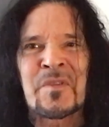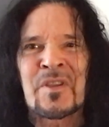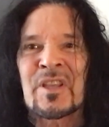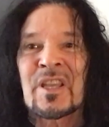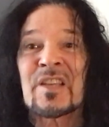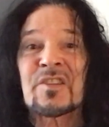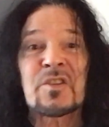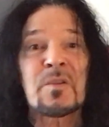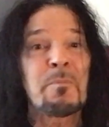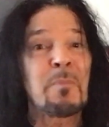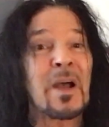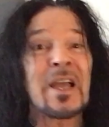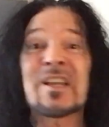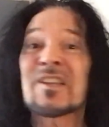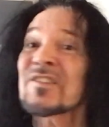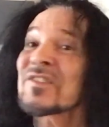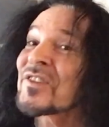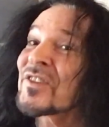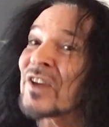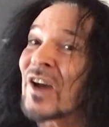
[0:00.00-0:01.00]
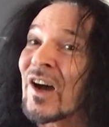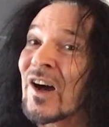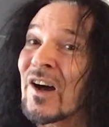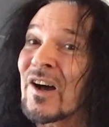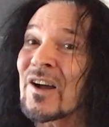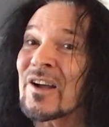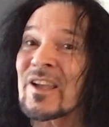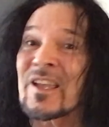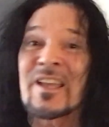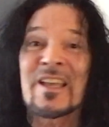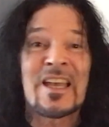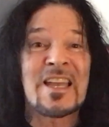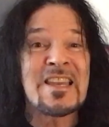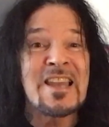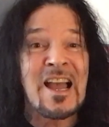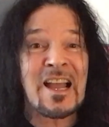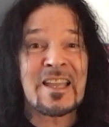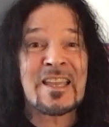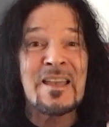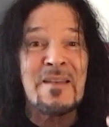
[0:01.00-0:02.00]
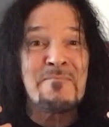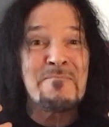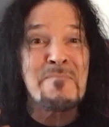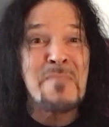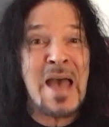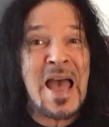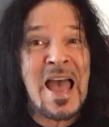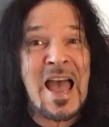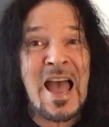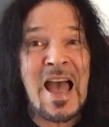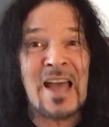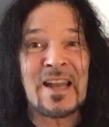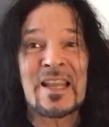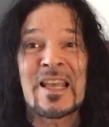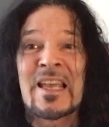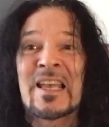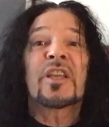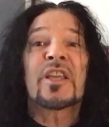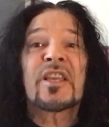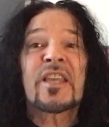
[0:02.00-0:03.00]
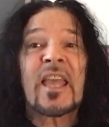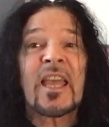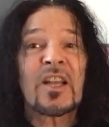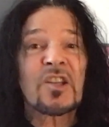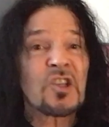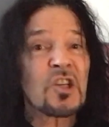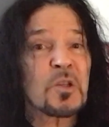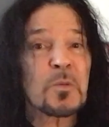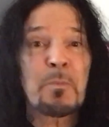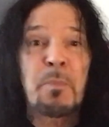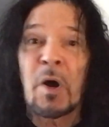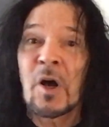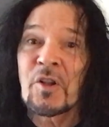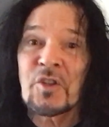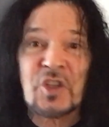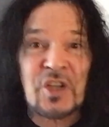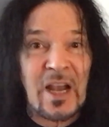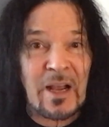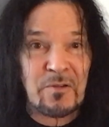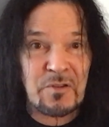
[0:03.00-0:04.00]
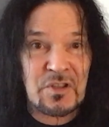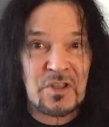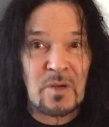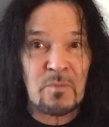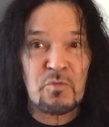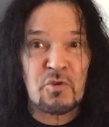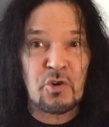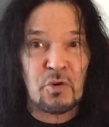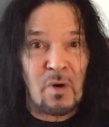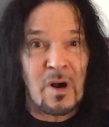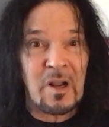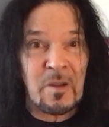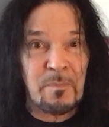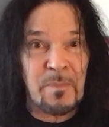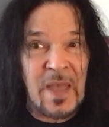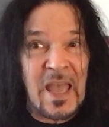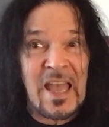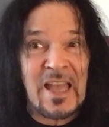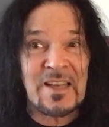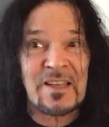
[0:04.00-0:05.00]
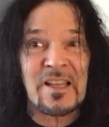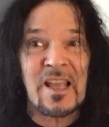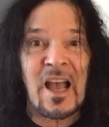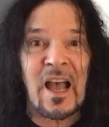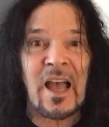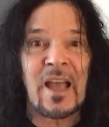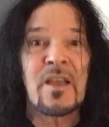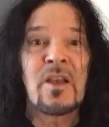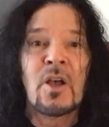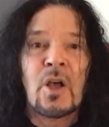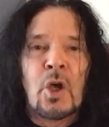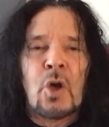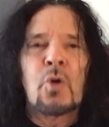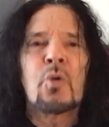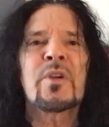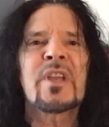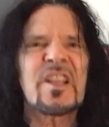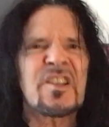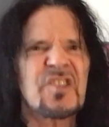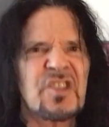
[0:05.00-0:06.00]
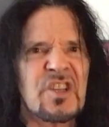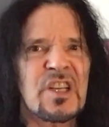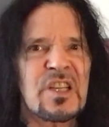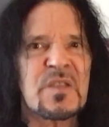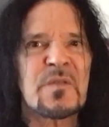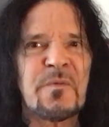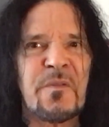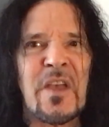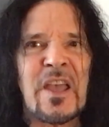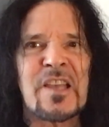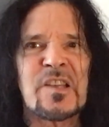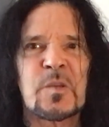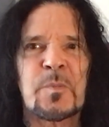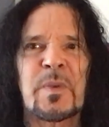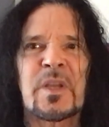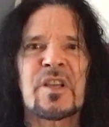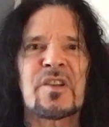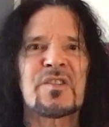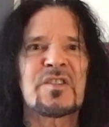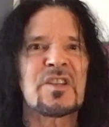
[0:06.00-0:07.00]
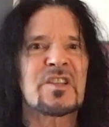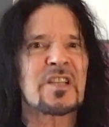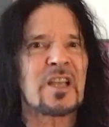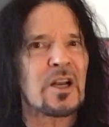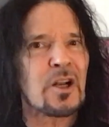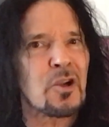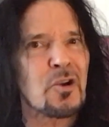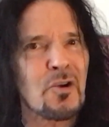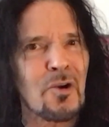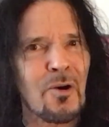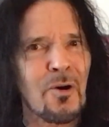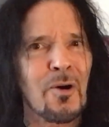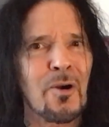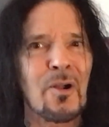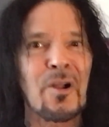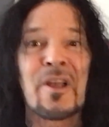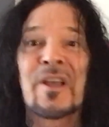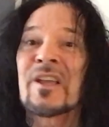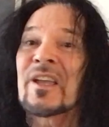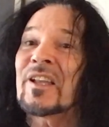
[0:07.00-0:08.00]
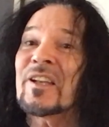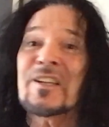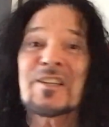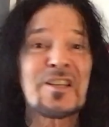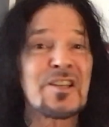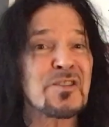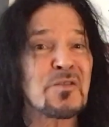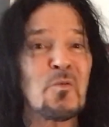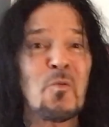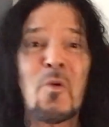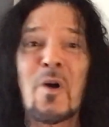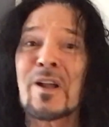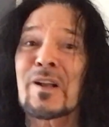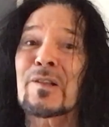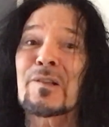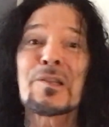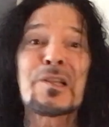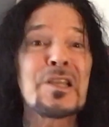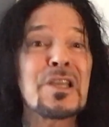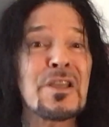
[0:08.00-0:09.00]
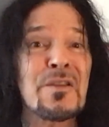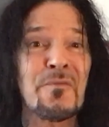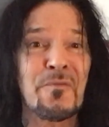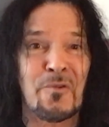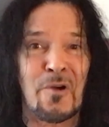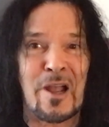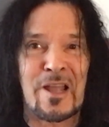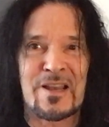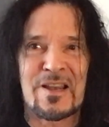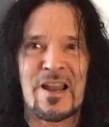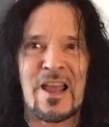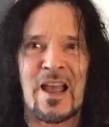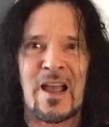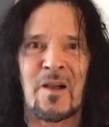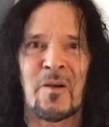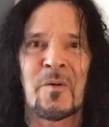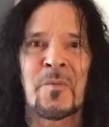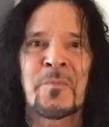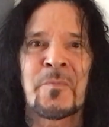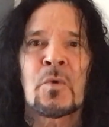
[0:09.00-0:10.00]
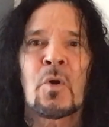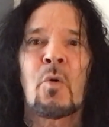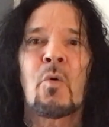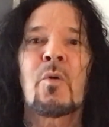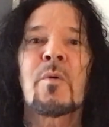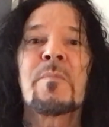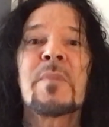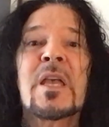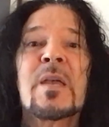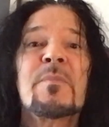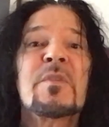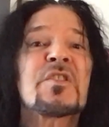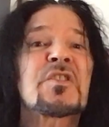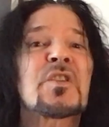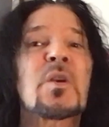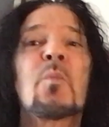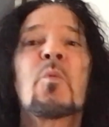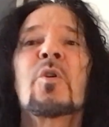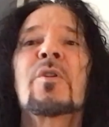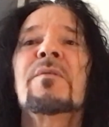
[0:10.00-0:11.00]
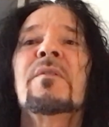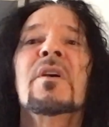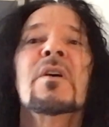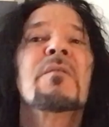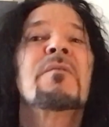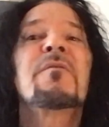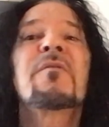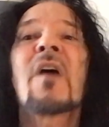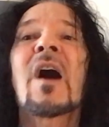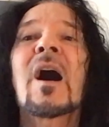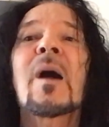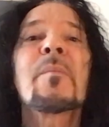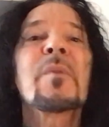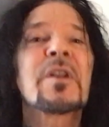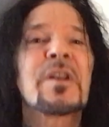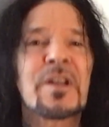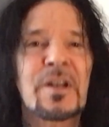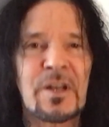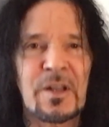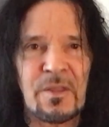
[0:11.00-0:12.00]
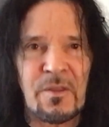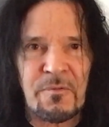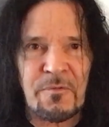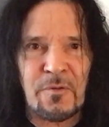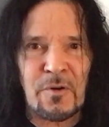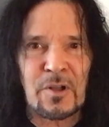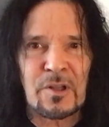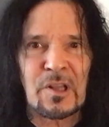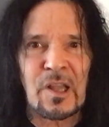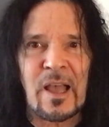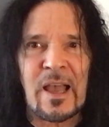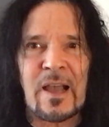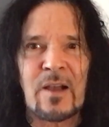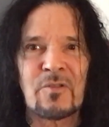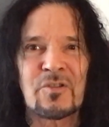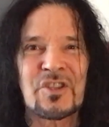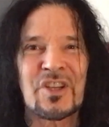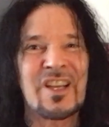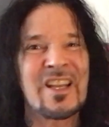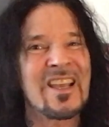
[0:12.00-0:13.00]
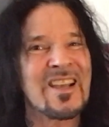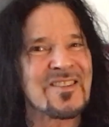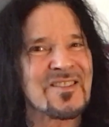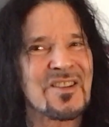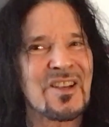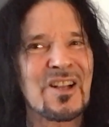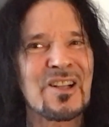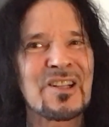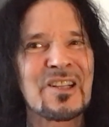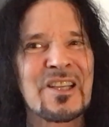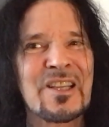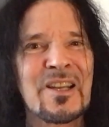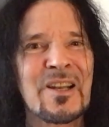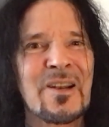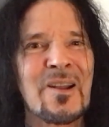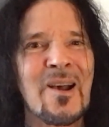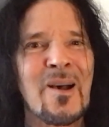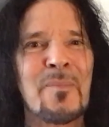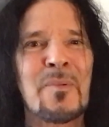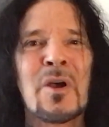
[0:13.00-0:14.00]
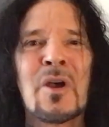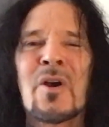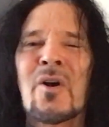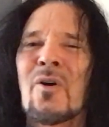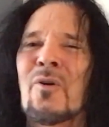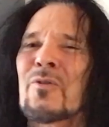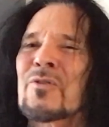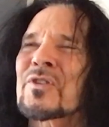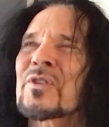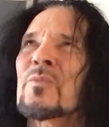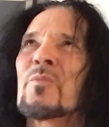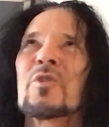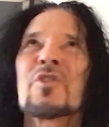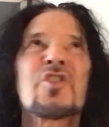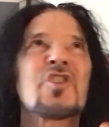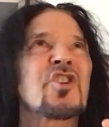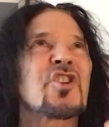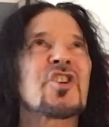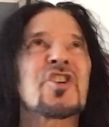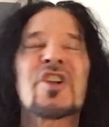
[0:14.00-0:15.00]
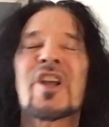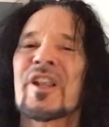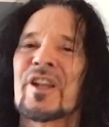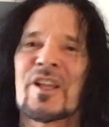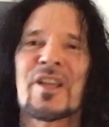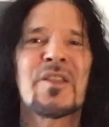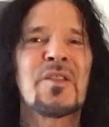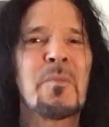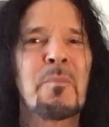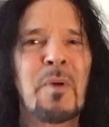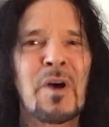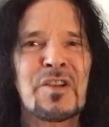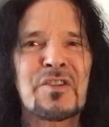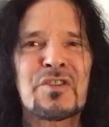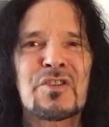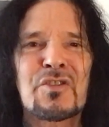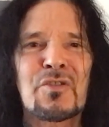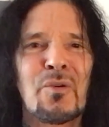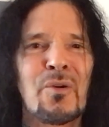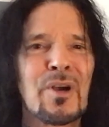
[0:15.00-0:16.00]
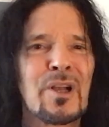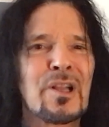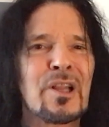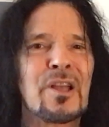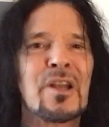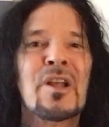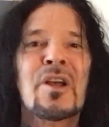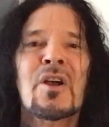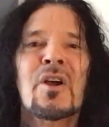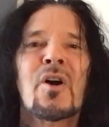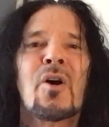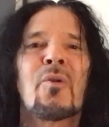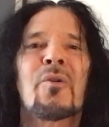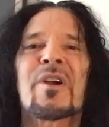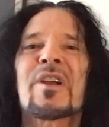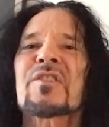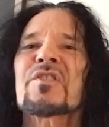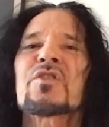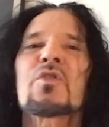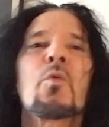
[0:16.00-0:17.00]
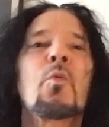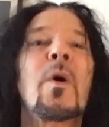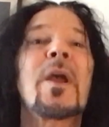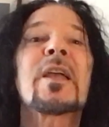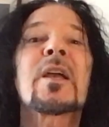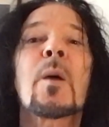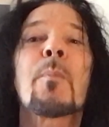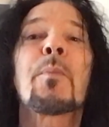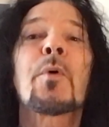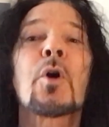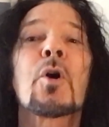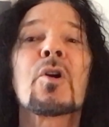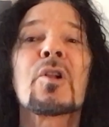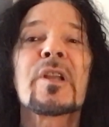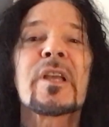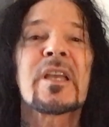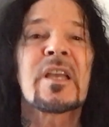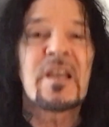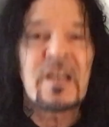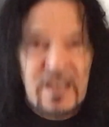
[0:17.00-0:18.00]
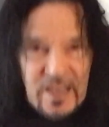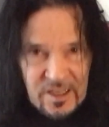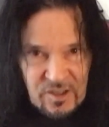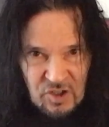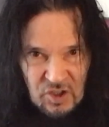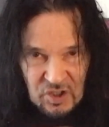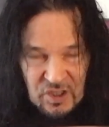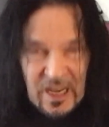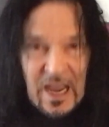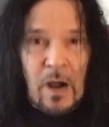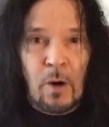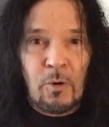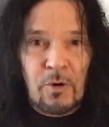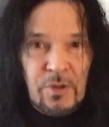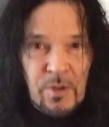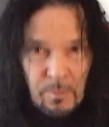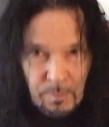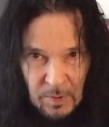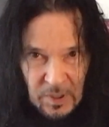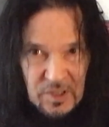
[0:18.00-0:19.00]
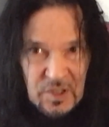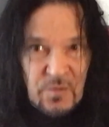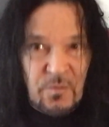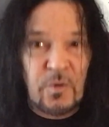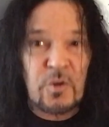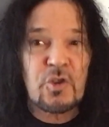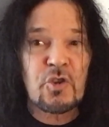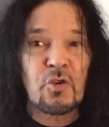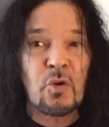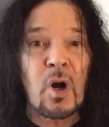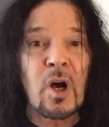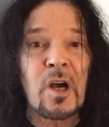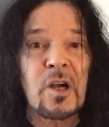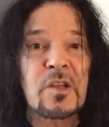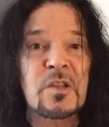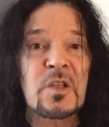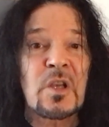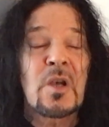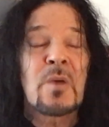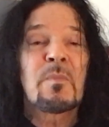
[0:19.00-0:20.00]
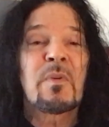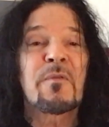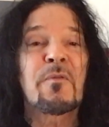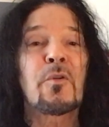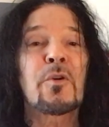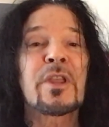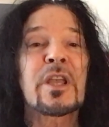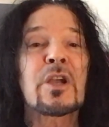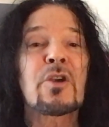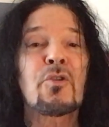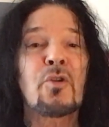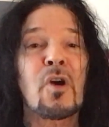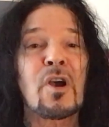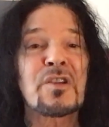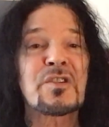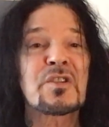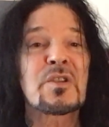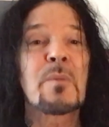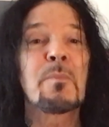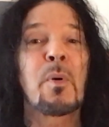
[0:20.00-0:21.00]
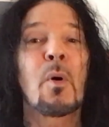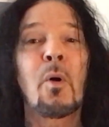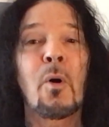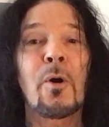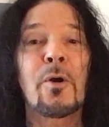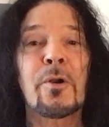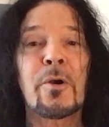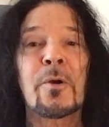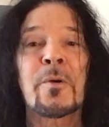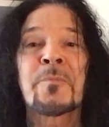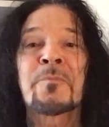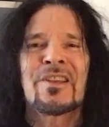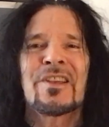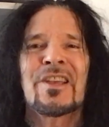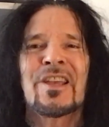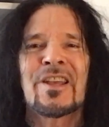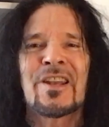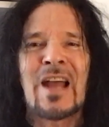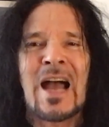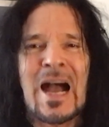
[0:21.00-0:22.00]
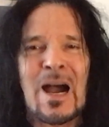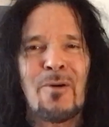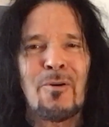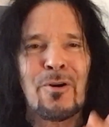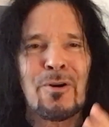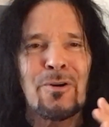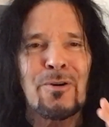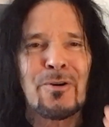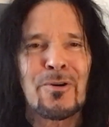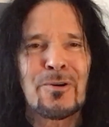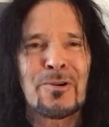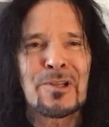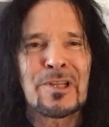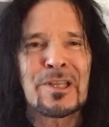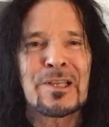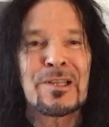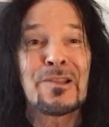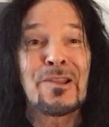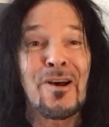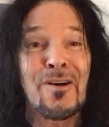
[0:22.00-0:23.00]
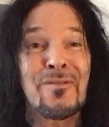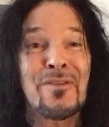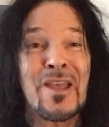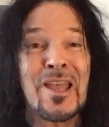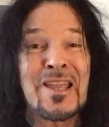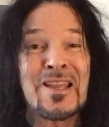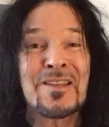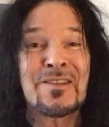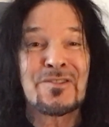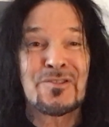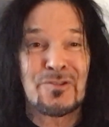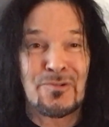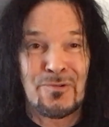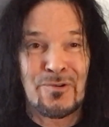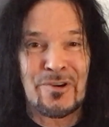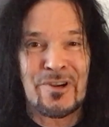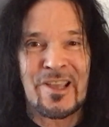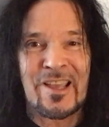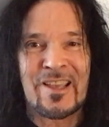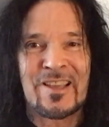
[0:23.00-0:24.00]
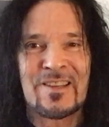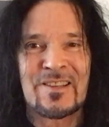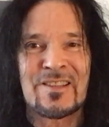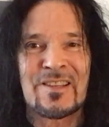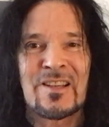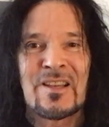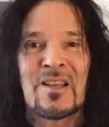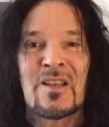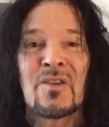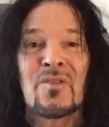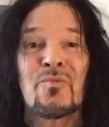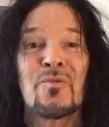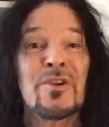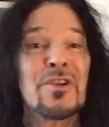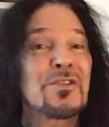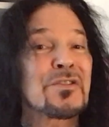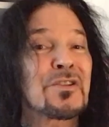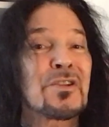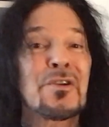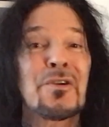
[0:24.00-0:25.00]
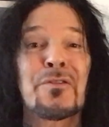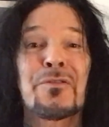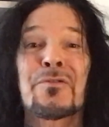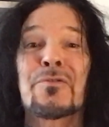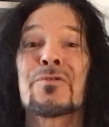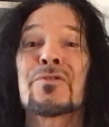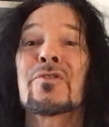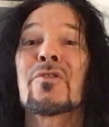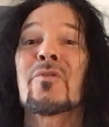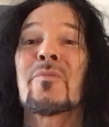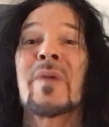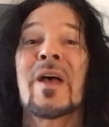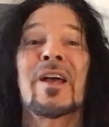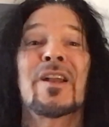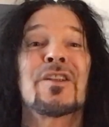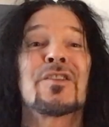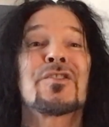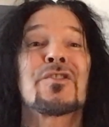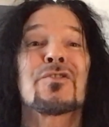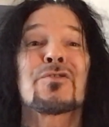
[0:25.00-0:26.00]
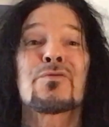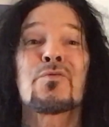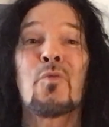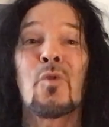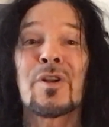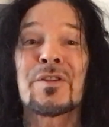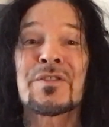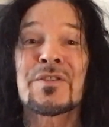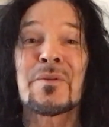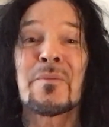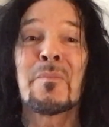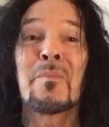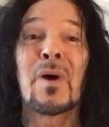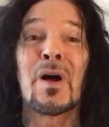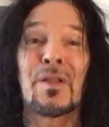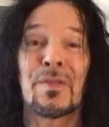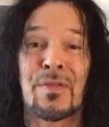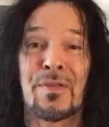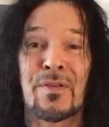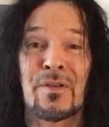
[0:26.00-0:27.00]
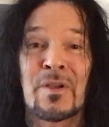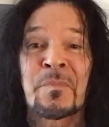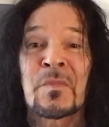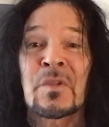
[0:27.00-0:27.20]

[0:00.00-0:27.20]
He has to bite his tongue and not get mad. He can't just punch out some drunk band guy who gets in his face because he's got a girl and he doesn't want to leave right now. Or maybe someone vomited in the front lounge and he has to clean it up. Or someone shit in the bus toilet. Or he has to wake up early and scour the bus for drugs before they cross the border. In our early love-hate tour days, we used to go through tour managers once a month.